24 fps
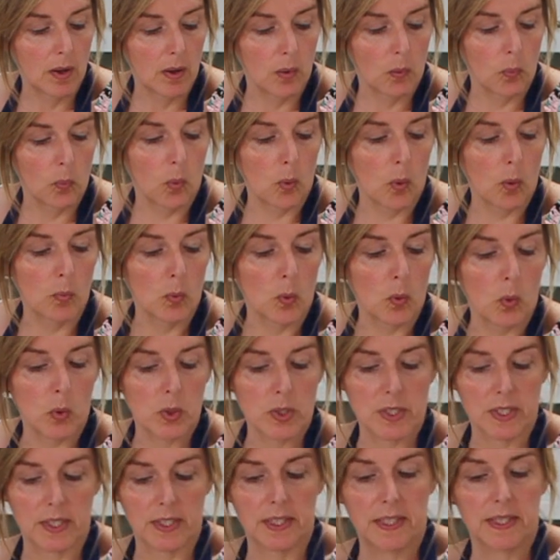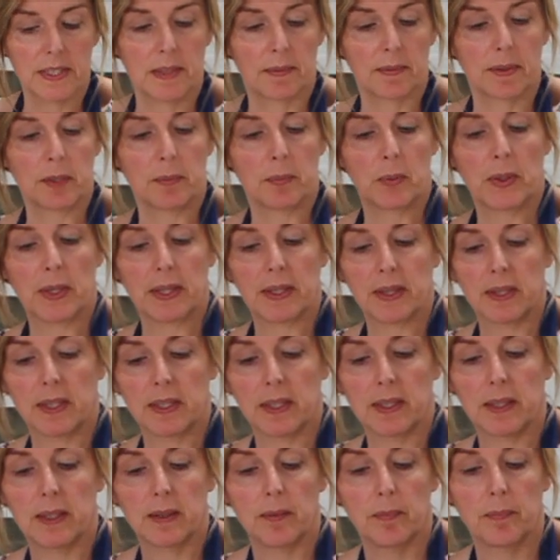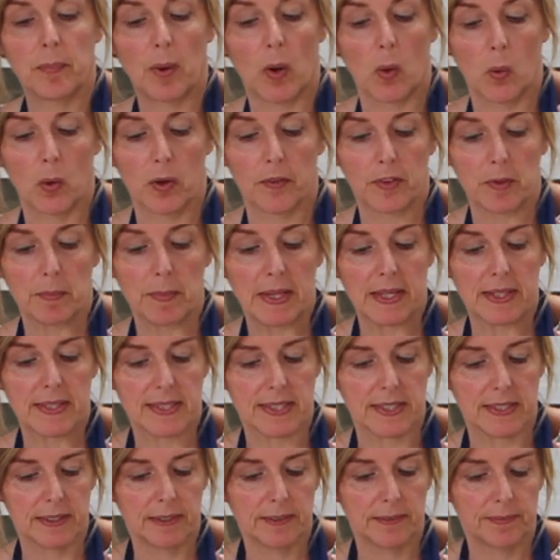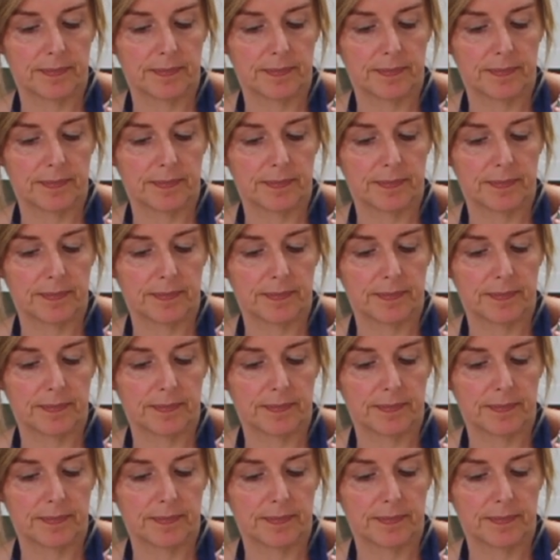warm water that I'm going to put in the bowl of the mixer.